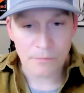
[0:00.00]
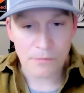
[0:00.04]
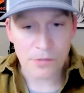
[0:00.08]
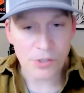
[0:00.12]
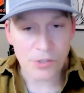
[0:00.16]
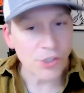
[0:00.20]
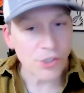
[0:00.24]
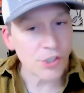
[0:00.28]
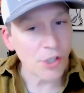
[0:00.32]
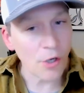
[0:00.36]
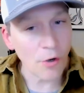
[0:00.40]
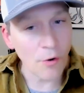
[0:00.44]

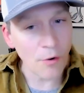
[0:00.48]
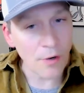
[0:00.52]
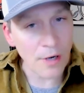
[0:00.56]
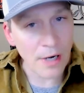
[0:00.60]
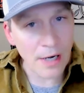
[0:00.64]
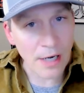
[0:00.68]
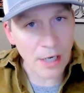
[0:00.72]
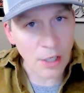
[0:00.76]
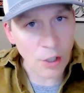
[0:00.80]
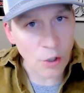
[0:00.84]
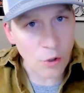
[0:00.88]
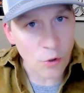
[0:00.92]
shown
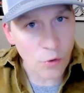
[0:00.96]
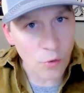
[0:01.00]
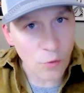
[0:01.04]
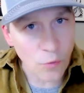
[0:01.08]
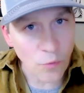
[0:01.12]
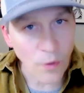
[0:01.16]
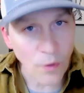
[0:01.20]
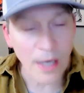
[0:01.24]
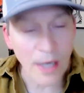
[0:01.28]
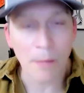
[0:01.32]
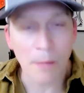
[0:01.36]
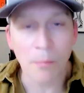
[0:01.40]
an
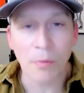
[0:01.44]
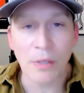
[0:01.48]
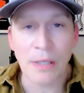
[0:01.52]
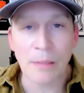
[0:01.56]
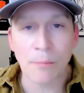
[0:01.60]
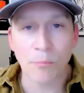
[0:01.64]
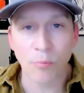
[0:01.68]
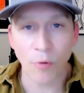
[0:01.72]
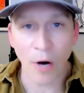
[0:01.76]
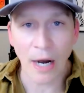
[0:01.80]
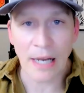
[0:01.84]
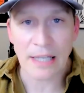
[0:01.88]
incredibly
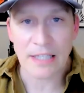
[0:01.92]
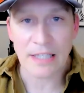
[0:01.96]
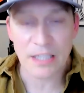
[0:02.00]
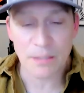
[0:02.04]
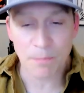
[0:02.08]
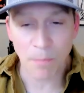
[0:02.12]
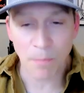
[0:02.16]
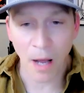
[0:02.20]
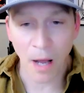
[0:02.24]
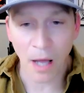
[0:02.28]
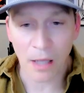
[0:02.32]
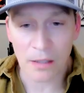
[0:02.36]
bright
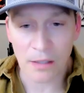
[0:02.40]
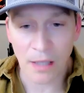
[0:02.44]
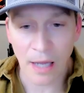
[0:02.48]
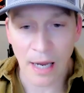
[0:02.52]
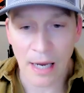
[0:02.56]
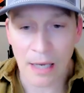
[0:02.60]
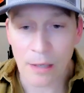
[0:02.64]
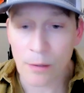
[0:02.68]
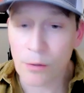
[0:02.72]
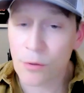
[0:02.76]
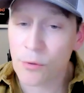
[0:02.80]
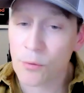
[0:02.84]

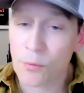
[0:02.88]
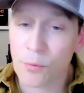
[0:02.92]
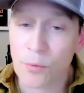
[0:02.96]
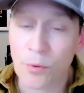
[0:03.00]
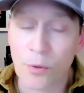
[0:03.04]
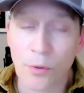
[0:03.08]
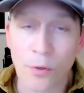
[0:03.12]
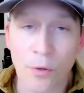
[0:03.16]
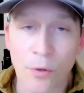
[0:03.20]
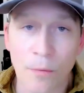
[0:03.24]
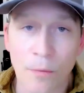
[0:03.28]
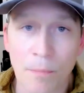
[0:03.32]
spotlight through
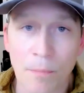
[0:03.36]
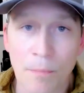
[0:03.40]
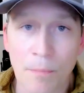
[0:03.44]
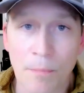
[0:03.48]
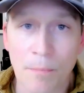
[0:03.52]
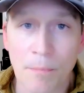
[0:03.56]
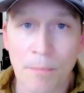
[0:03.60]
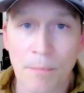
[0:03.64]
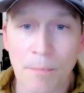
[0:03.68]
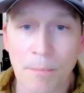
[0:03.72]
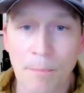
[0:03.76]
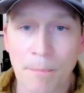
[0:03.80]
her
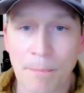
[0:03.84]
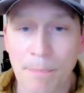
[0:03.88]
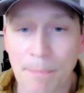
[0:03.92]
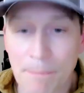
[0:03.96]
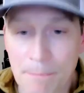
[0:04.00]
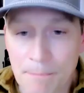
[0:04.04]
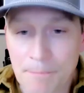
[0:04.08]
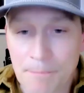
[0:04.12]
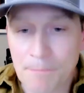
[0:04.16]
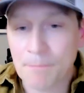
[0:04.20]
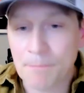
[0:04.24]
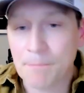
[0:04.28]

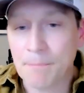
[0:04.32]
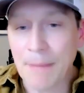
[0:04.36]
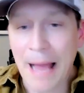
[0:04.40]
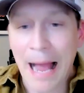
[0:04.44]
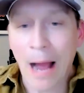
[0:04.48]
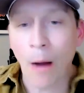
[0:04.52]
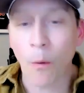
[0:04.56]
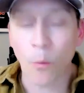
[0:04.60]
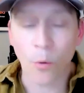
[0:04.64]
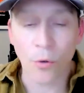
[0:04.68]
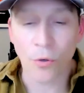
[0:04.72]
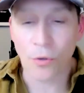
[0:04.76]

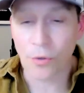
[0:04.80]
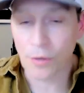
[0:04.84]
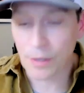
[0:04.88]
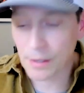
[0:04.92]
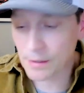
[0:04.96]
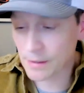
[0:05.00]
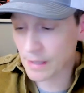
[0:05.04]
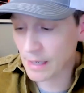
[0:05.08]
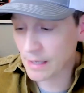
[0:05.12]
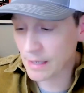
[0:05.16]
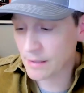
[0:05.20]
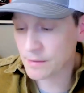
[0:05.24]
power
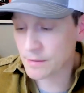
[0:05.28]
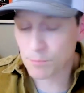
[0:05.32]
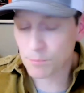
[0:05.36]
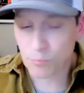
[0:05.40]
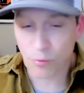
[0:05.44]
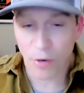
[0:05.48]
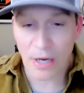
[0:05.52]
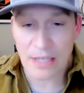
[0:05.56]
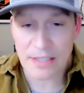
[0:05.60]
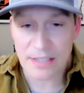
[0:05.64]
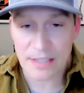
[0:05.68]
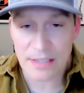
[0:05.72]
and
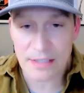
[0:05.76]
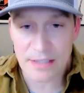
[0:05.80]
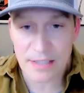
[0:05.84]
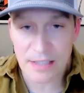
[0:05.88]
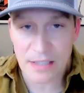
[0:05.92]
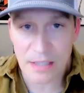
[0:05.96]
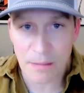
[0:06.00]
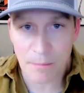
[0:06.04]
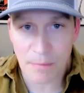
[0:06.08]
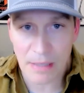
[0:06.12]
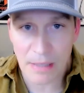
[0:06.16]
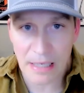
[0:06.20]
presence
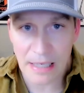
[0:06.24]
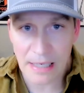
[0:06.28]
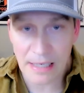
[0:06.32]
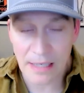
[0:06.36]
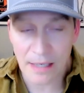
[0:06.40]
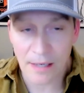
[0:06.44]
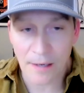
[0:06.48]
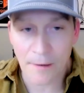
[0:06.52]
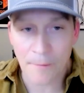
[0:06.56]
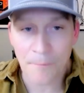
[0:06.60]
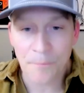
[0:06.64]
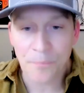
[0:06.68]
in the
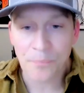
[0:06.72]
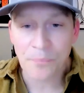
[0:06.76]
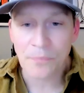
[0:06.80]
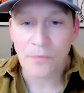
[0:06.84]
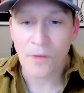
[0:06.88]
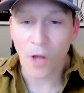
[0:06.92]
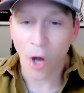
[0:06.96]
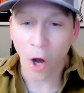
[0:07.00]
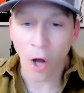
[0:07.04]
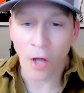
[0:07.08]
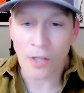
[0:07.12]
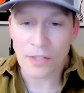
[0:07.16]
media
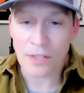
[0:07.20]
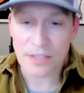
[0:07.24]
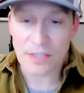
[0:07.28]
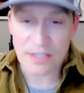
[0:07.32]
on